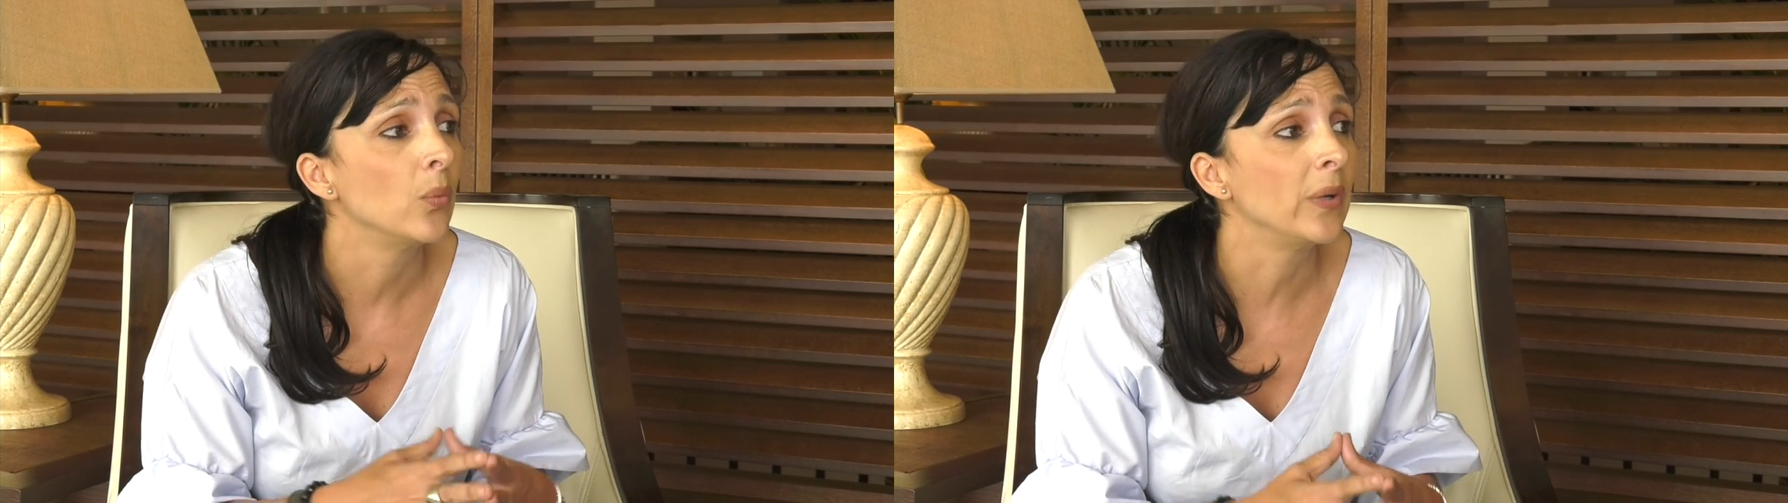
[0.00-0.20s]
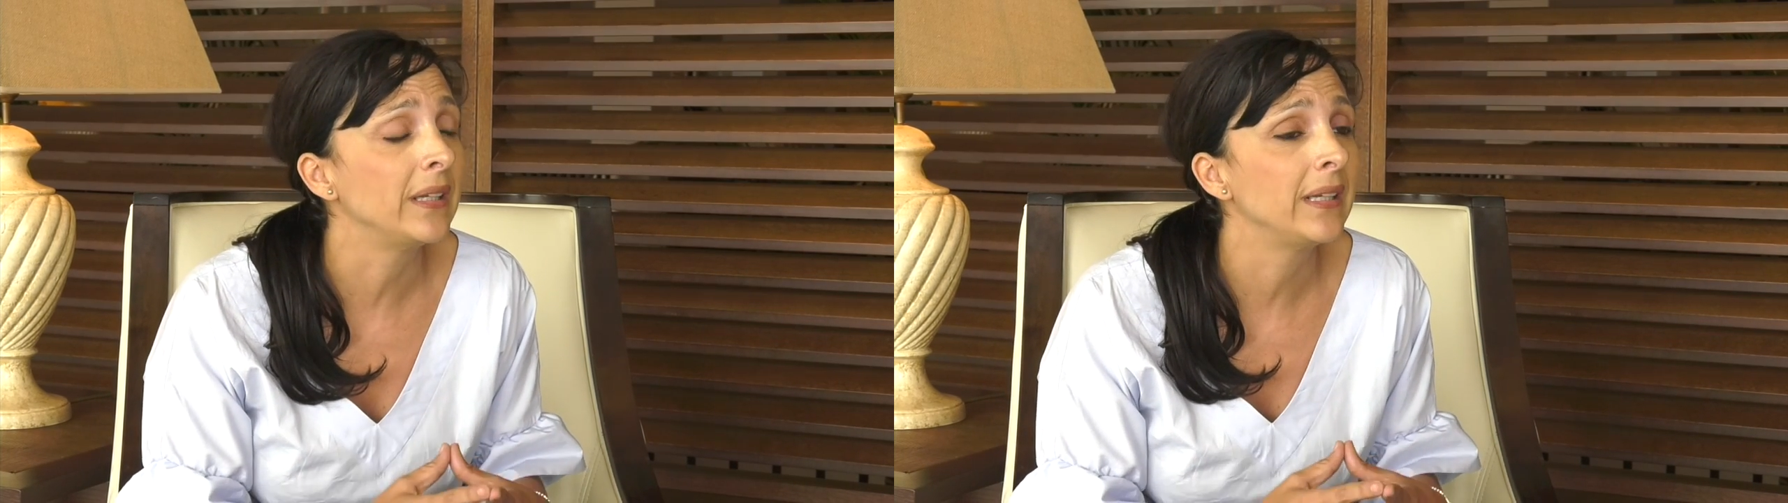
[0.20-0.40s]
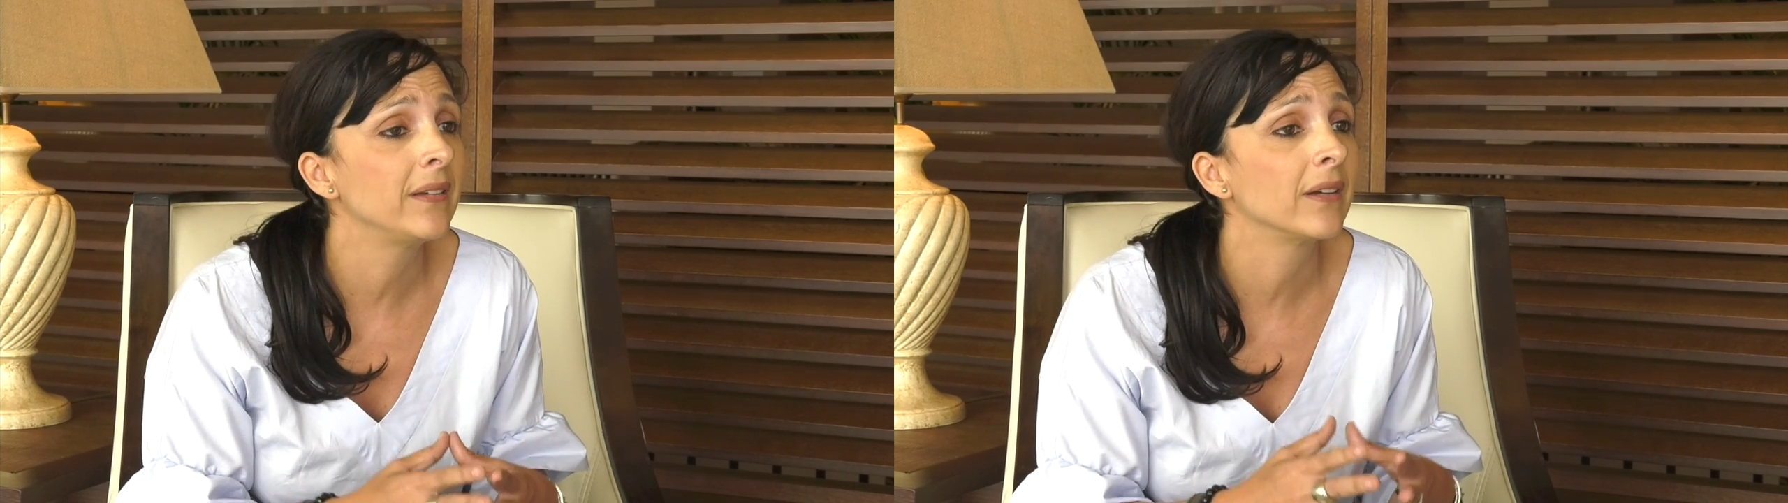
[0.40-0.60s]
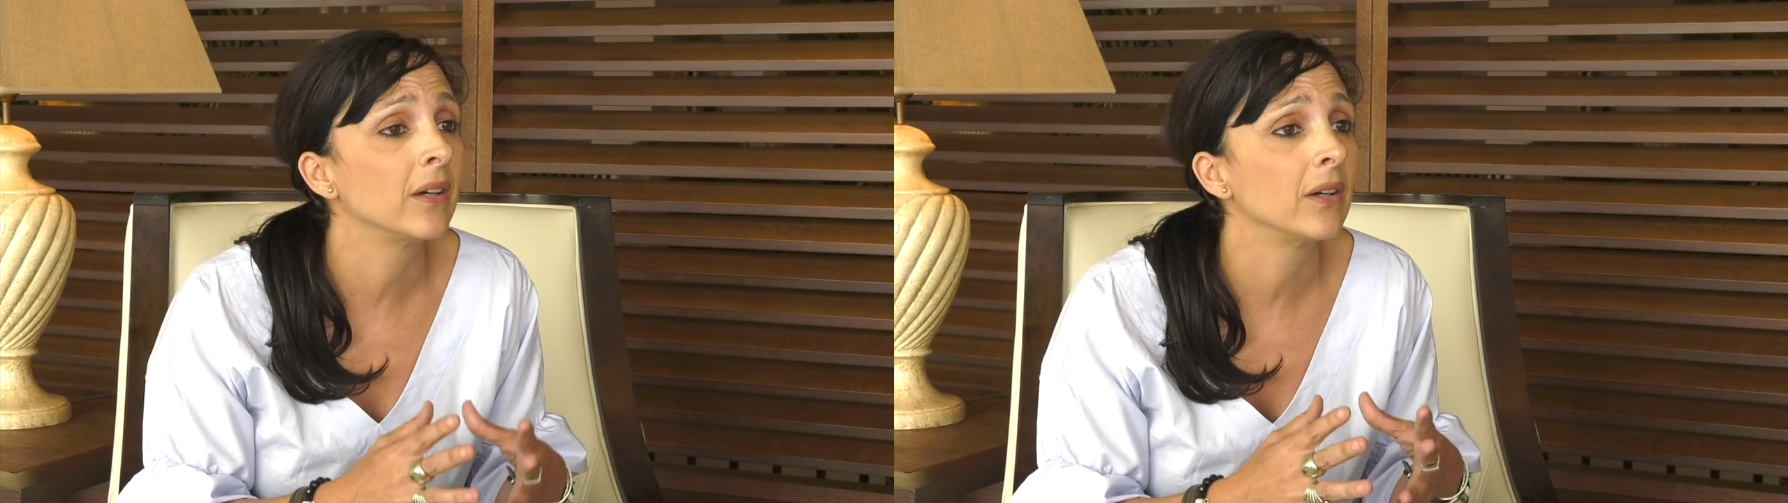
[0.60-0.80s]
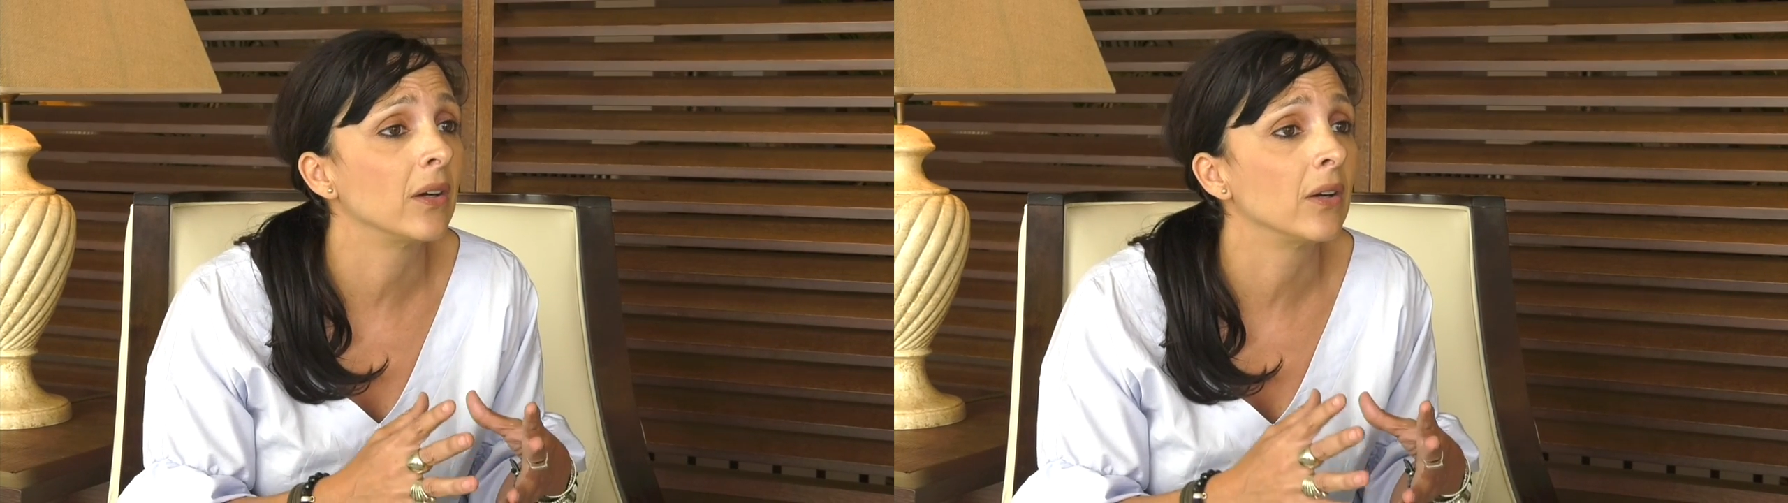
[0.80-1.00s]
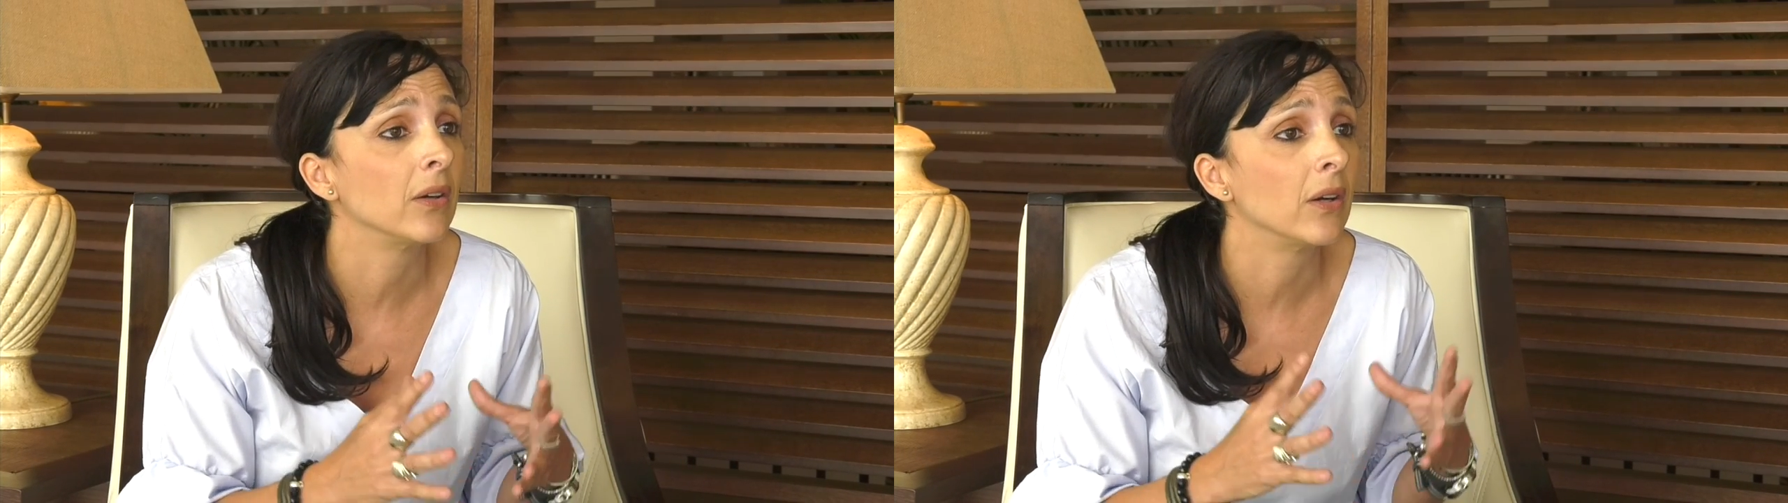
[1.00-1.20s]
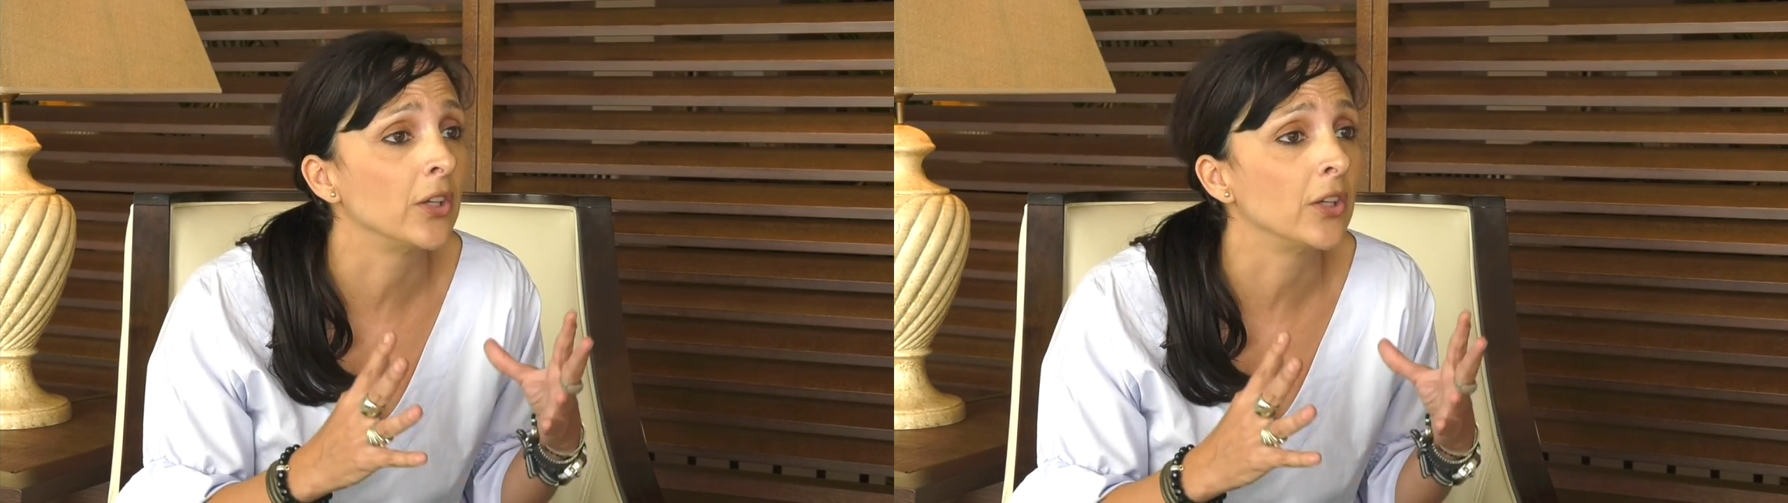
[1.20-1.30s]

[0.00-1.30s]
we need a,